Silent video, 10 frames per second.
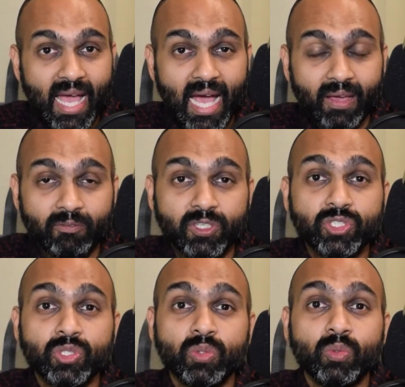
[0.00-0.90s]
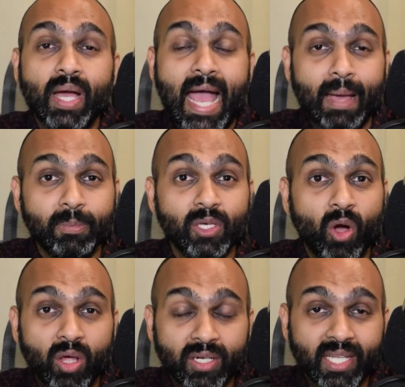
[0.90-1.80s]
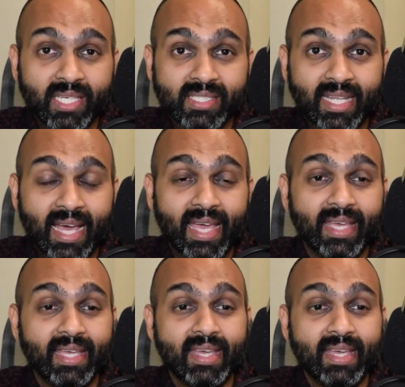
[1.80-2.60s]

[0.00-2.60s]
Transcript: I wish you happy holidays, and I